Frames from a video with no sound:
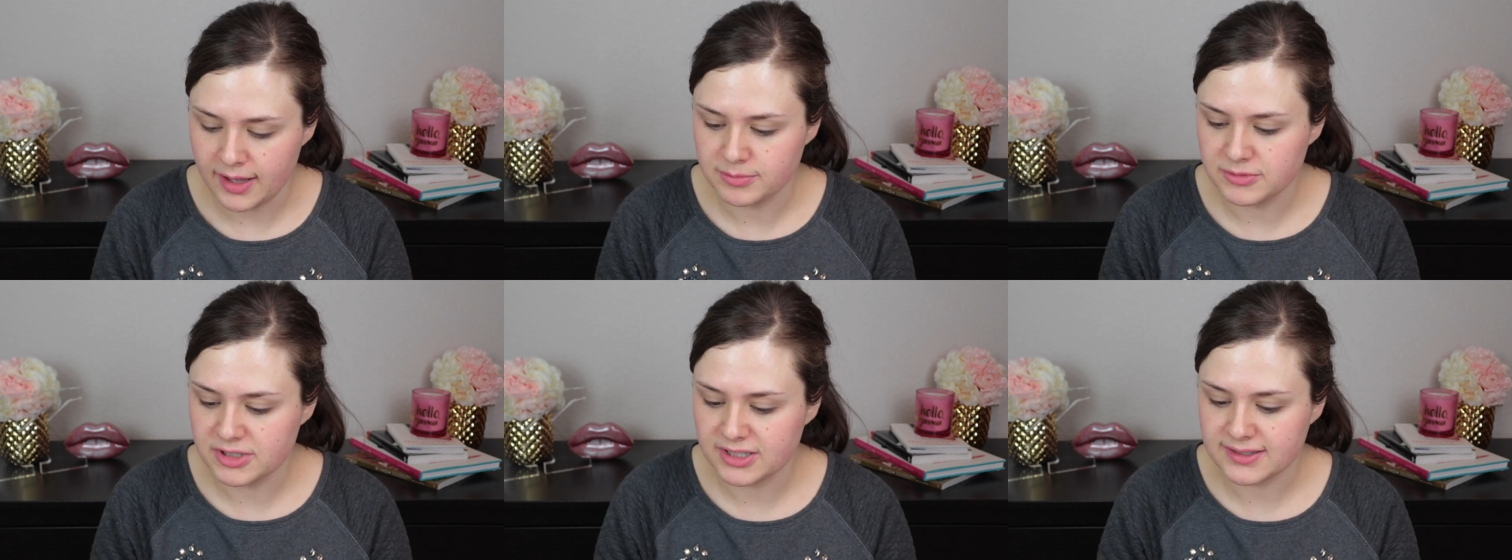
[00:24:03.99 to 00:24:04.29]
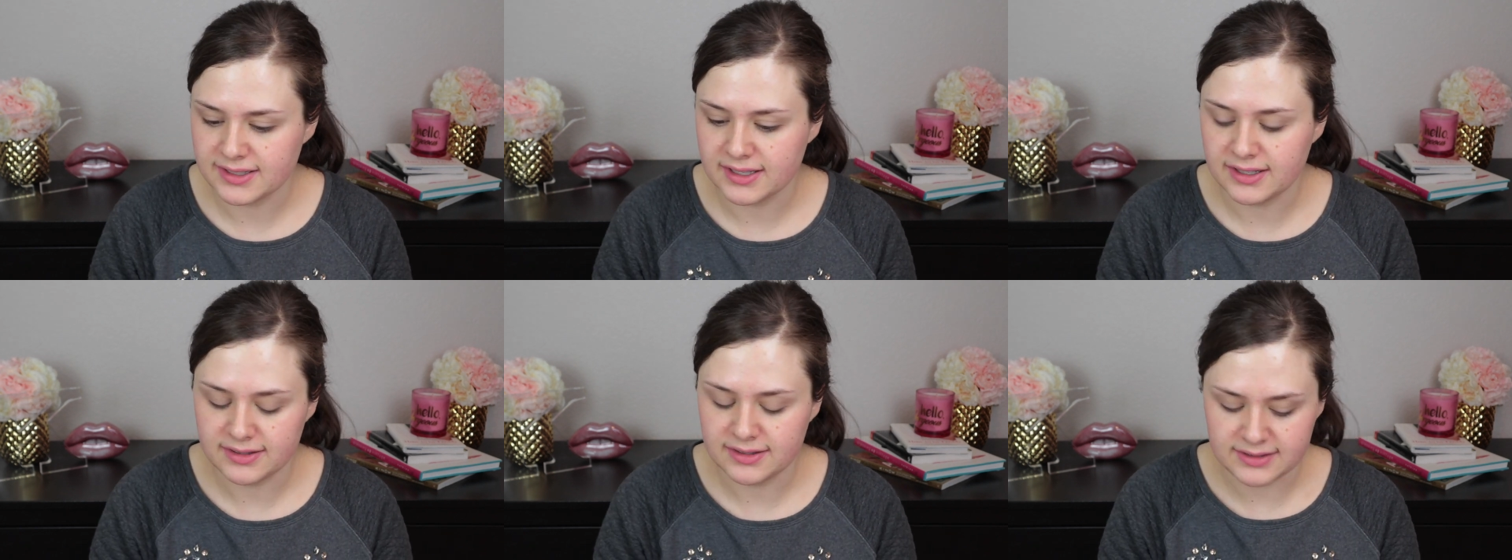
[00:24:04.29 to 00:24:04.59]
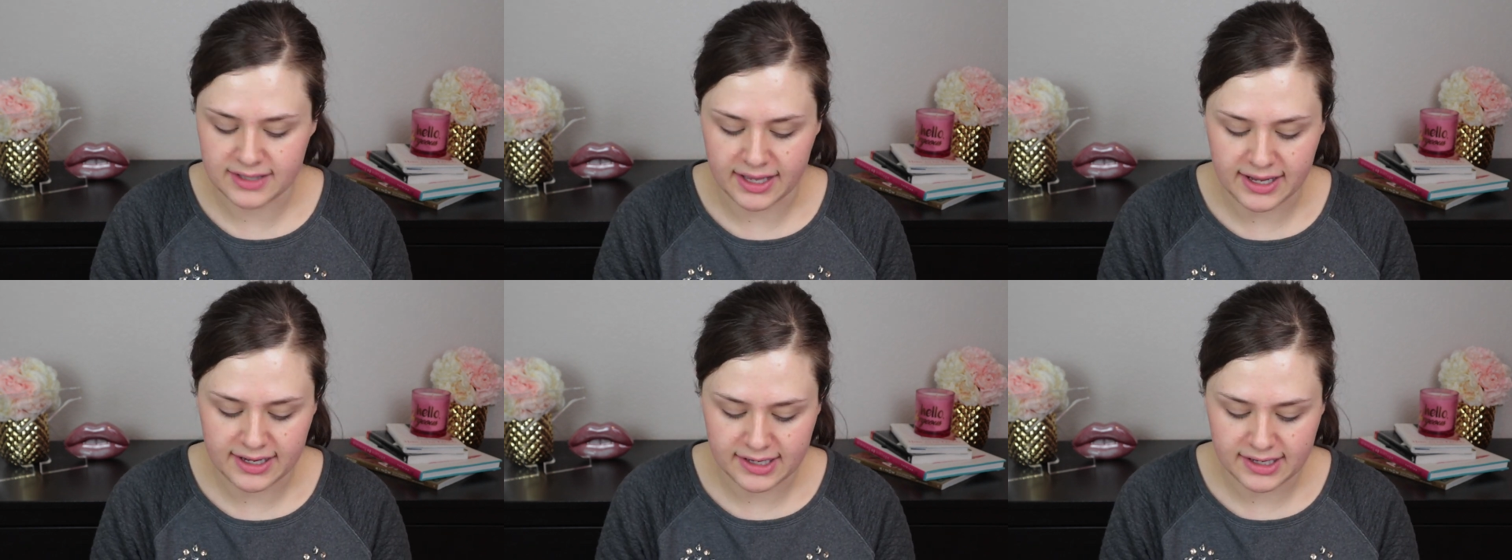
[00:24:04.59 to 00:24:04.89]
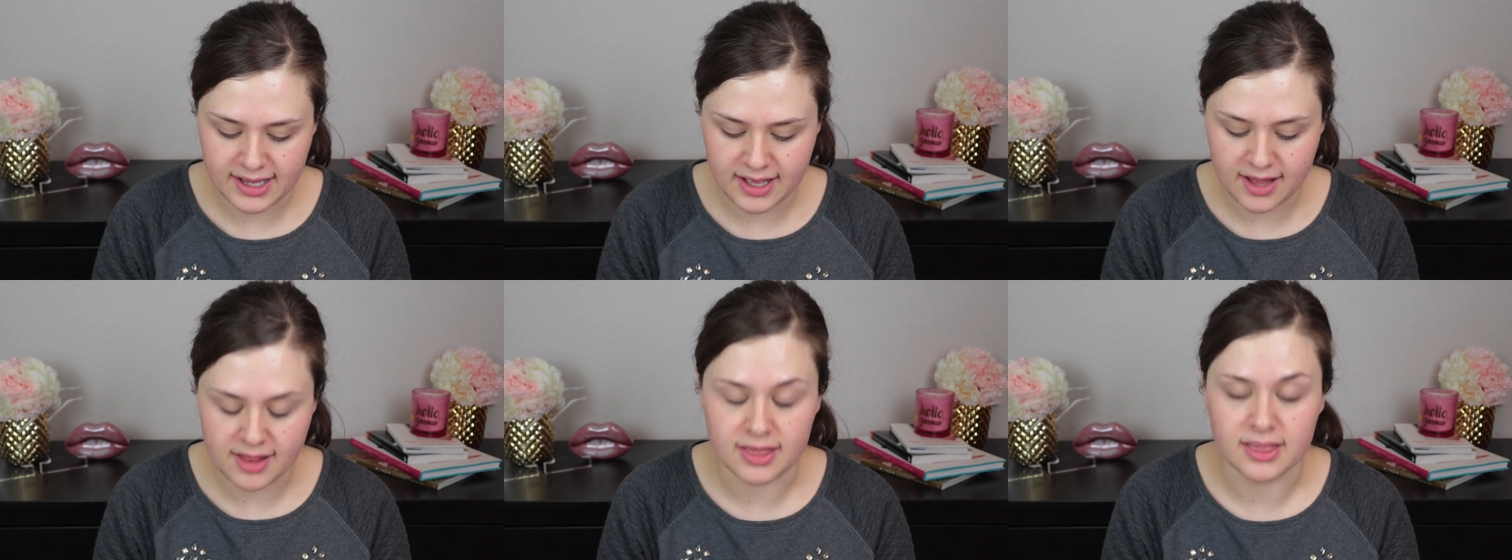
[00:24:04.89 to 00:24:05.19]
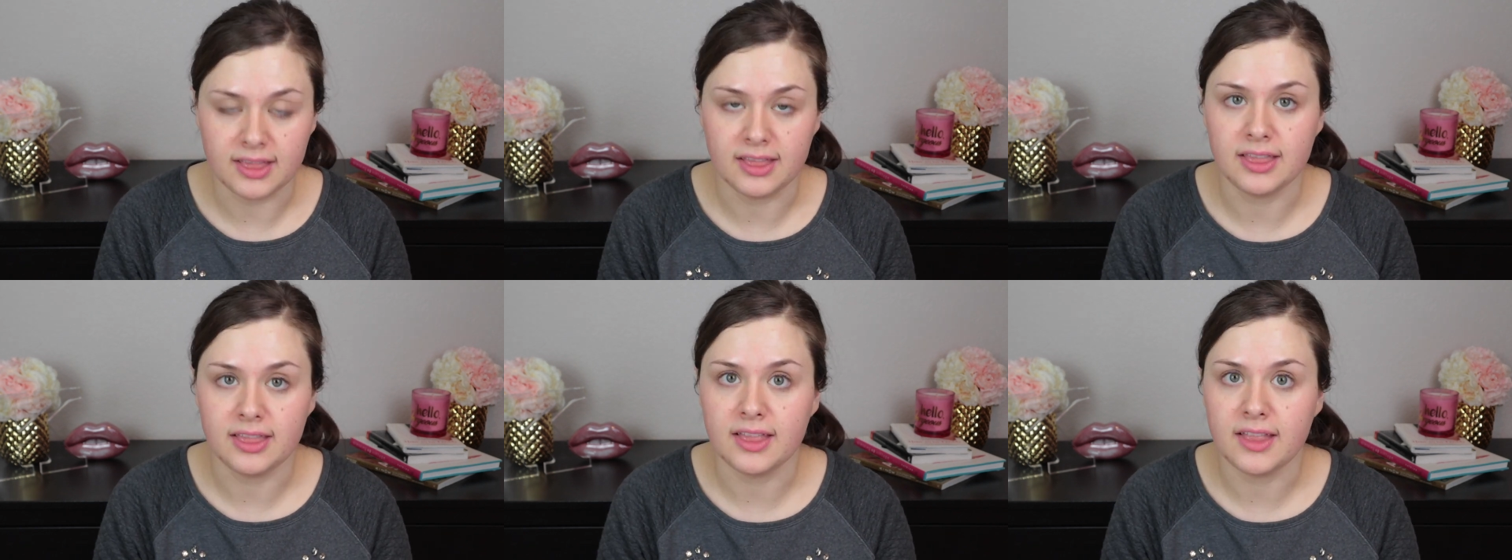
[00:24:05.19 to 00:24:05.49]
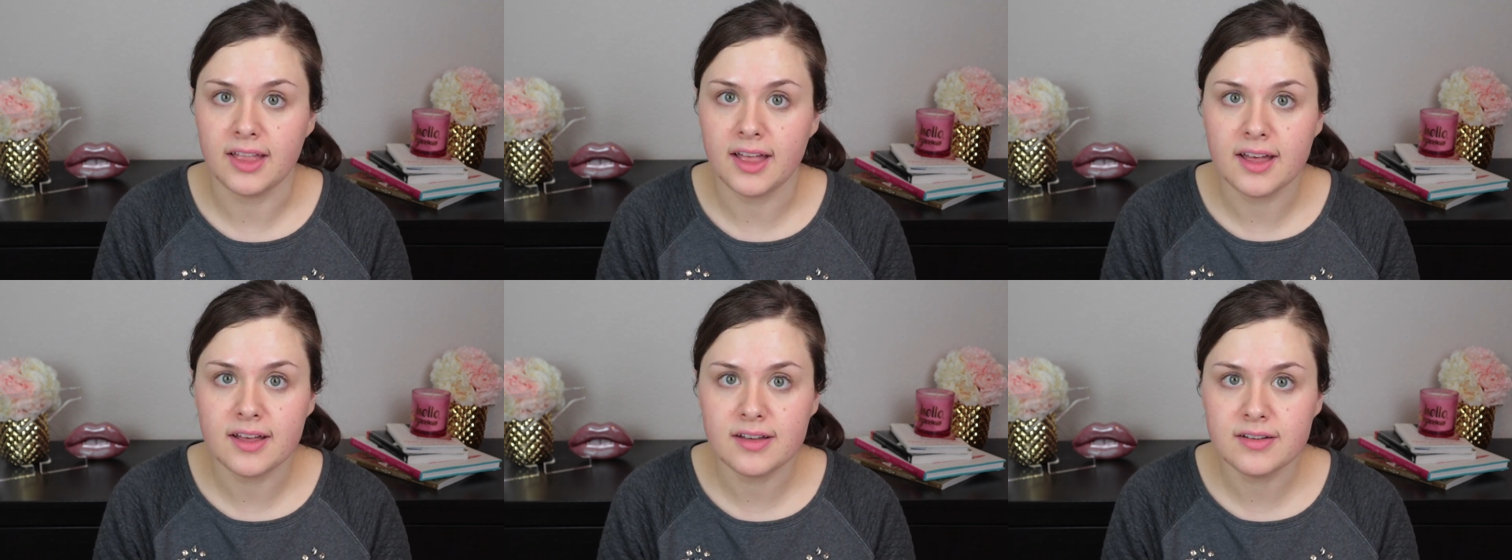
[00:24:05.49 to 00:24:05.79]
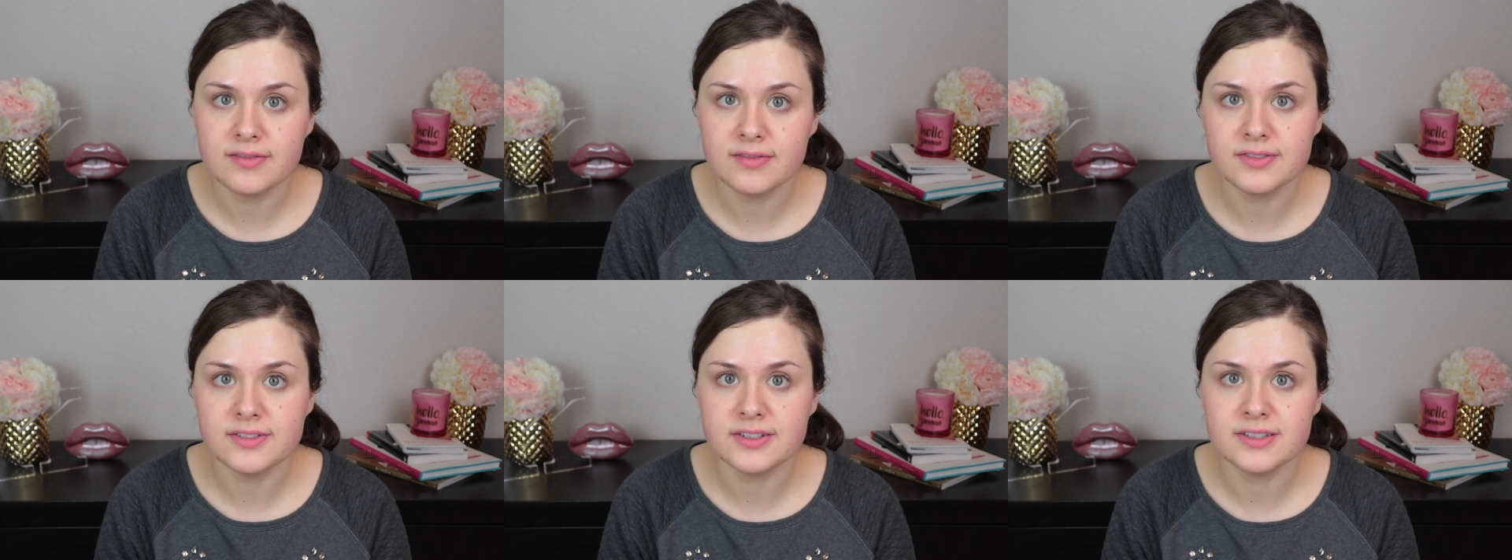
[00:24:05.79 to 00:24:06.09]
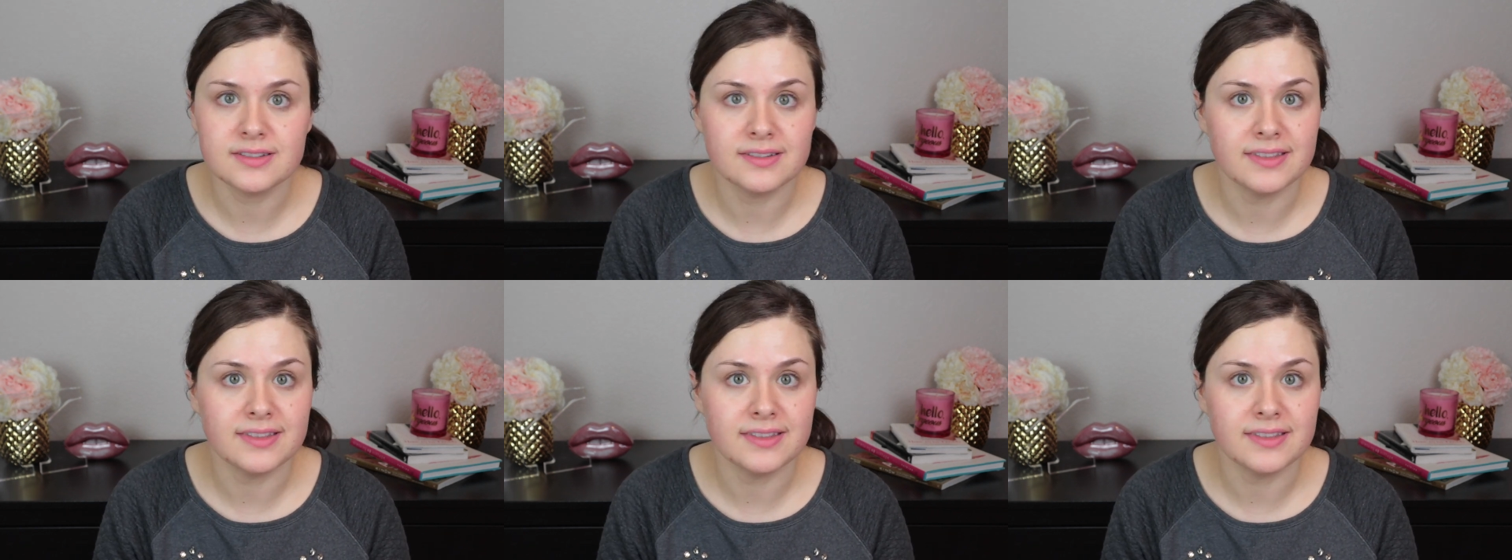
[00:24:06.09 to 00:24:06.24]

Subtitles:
just because I love